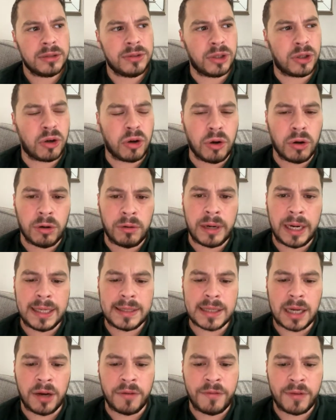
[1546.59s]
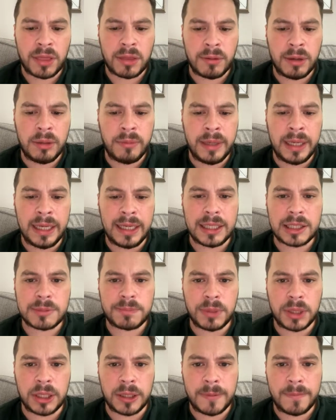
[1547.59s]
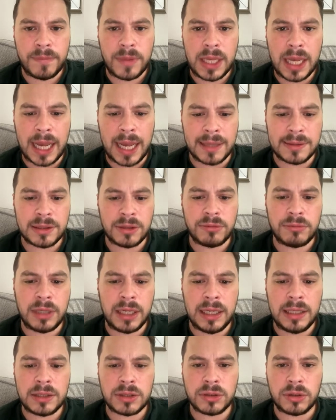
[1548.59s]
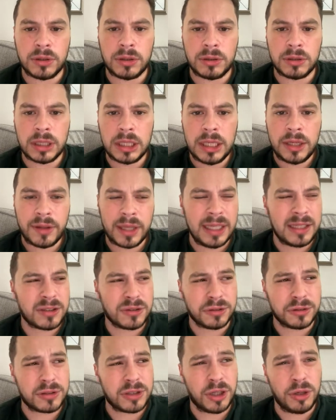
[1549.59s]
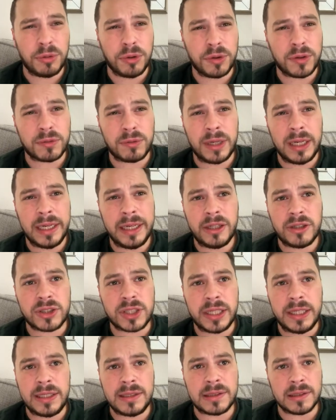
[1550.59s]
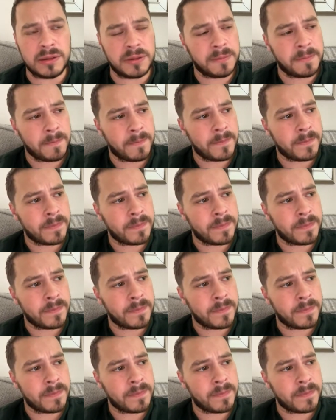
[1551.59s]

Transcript: Decore's out for 3 weeks, but he hasn't really scored. I think he scored 2 or 3 each season.